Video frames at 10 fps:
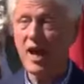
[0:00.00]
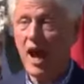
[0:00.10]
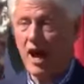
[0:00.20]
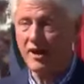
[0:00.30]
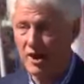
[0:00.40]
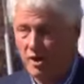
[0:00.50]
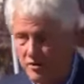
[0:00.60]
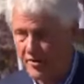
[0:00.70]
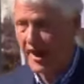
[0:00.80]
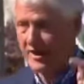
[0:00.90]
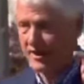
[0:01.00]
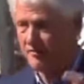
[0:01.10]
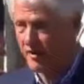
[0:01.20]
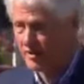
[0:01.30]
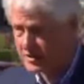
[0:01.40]
Our youth and
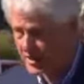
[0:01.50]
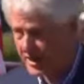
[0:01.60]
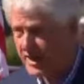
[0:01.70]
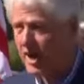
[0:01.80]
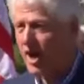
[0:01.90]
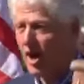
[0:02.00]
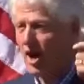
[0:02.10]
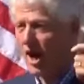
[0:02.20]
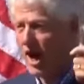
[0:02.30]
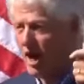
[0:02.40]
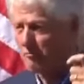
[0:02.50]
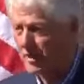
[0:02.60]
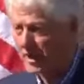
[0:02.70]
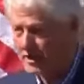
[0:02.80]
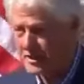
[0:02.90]
diversity are our
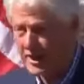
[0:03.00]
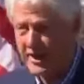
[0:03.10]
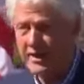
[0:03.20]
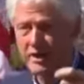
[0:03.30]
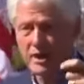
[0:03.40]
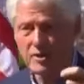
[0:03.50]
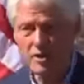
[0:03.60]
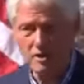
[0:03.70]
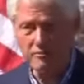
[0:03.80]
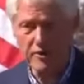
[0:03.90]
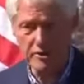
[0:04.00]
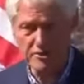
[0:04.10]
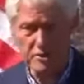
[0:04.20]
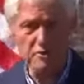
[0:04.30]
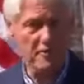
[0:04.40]
meal ticket to the future.